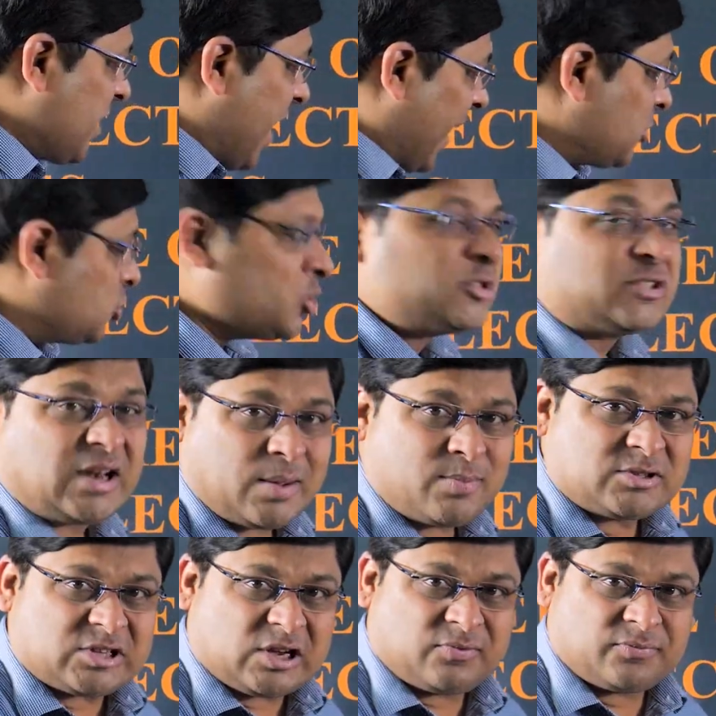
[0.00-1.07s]
the actual
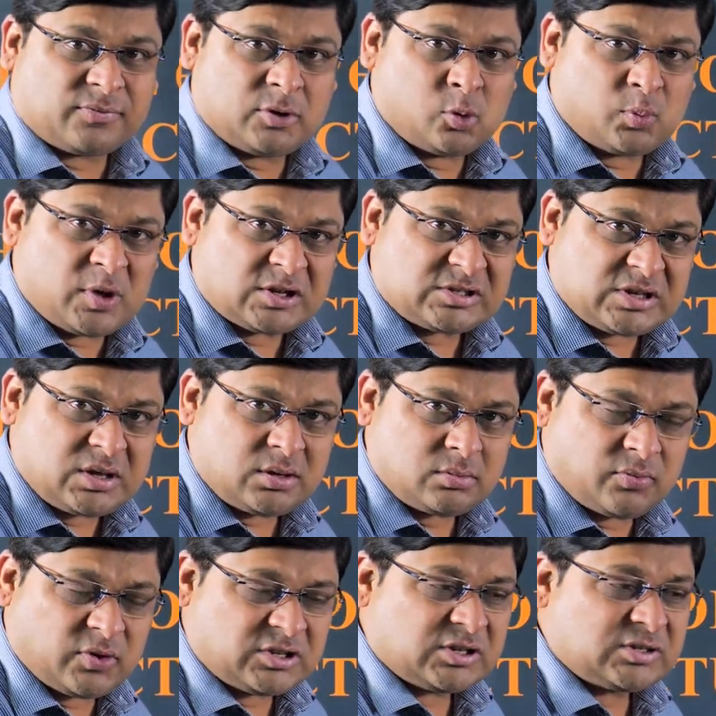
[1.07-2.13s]
syllabus of UPSC,
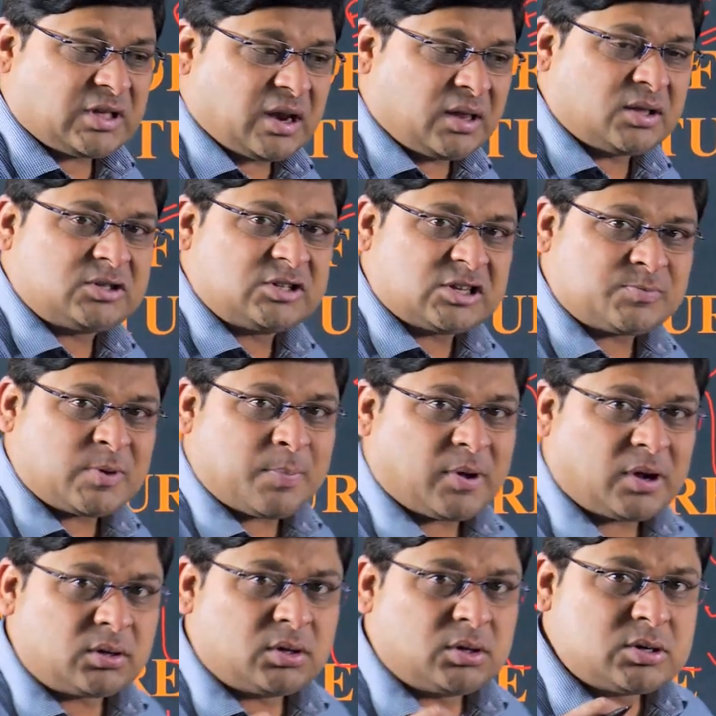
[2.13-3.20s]
which is there in the GS
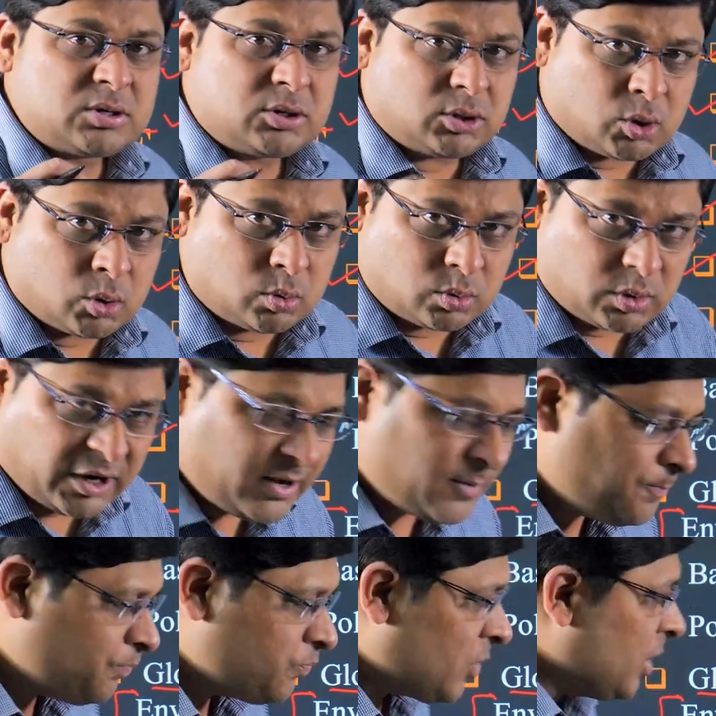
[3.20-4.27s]
paper 2, right?
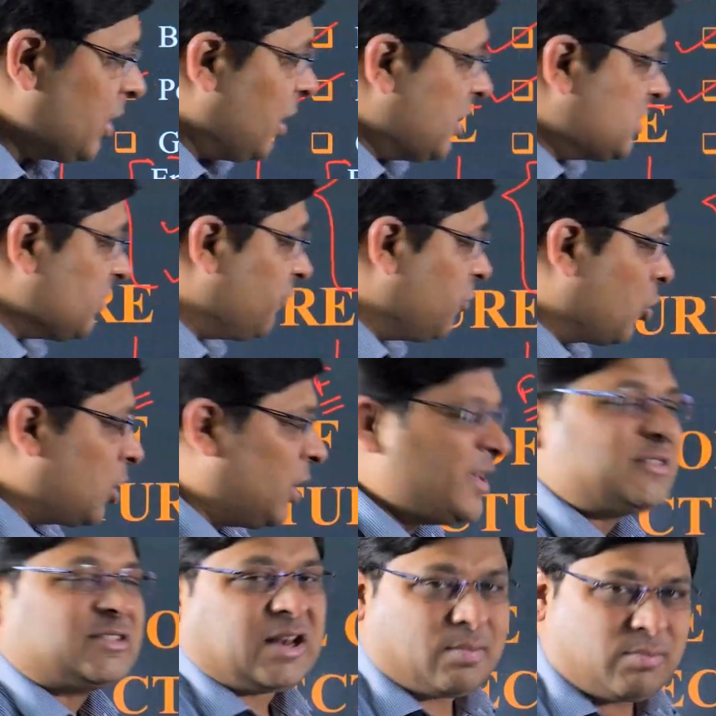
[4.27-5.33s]
It's a
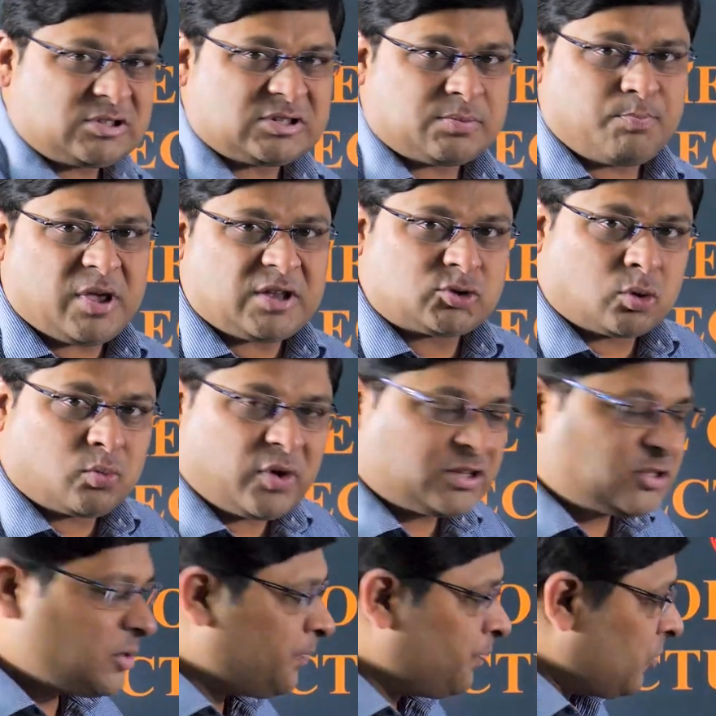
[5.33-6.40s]
4-line syllabus based on
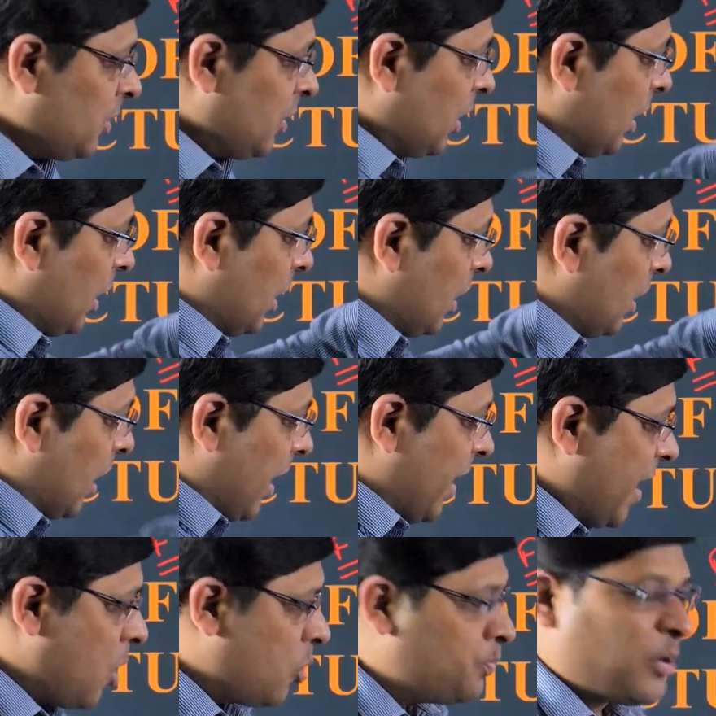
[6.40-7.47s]
which I
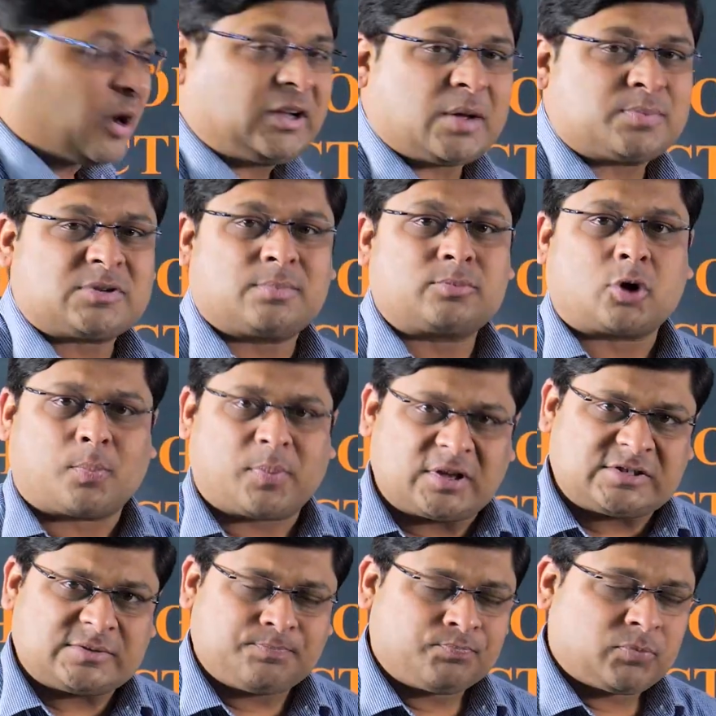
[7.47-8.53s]
have picked up some
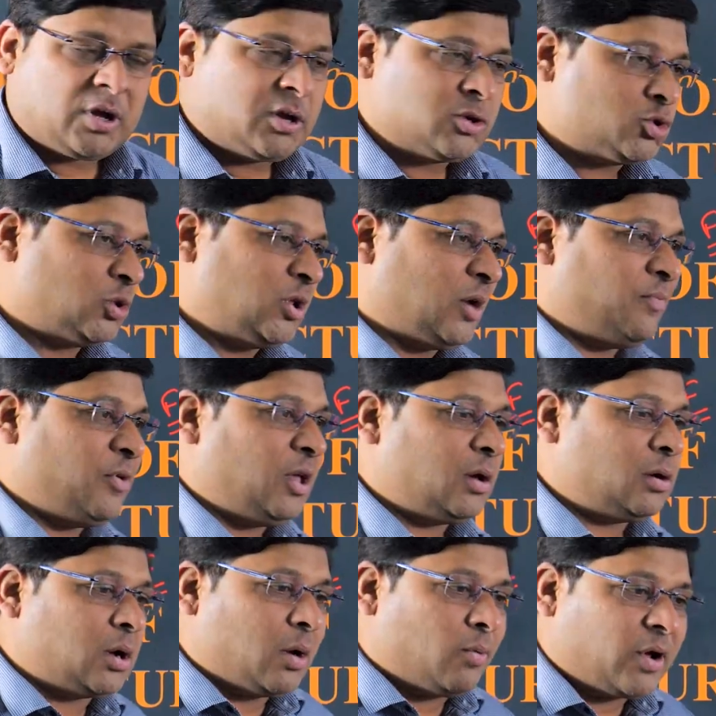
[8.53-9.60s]
topics so that
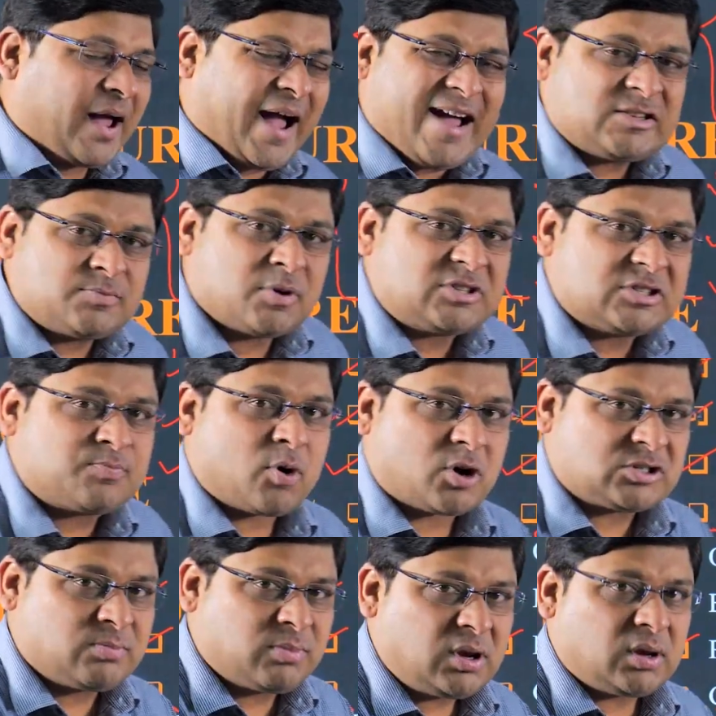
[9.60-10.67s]
we cover as much as
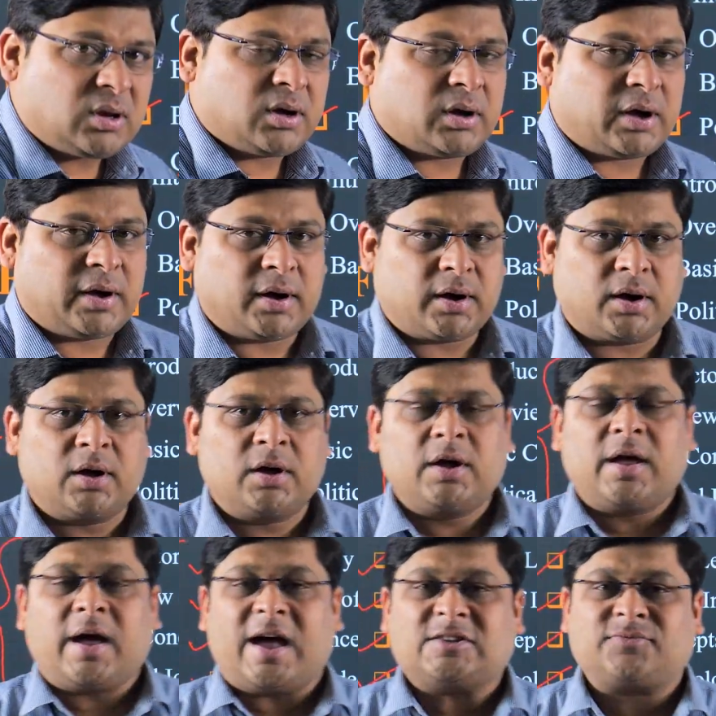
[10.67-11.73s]
possible
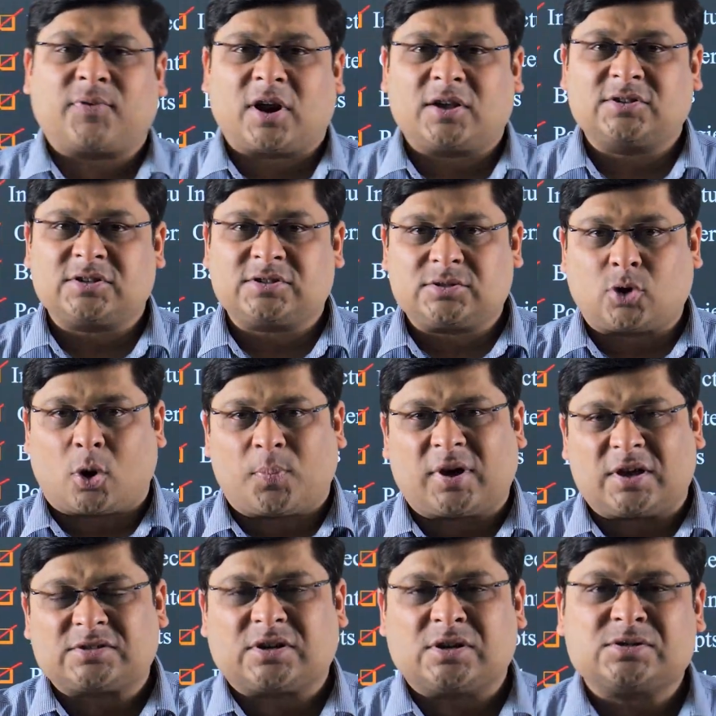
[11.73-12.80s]
as far as this
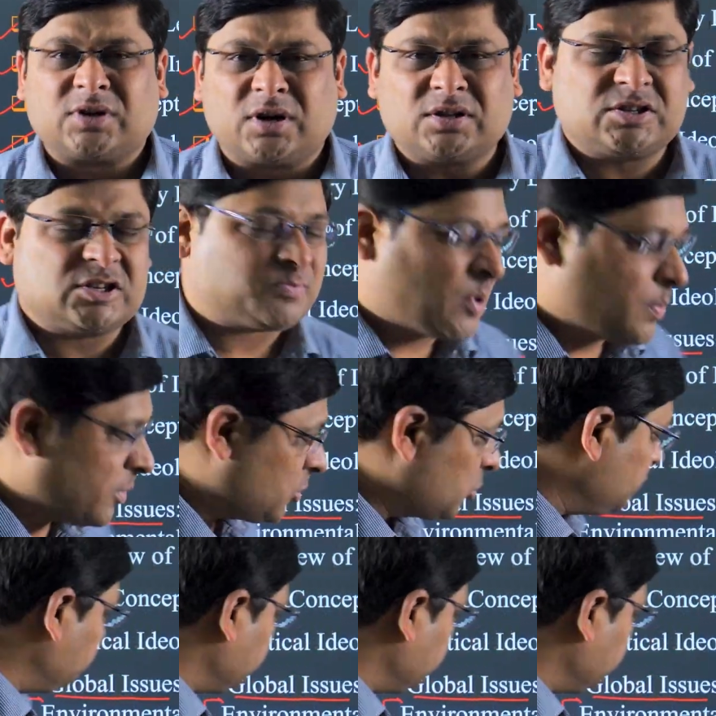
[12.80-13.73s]
topic is concerned in GS paper 2.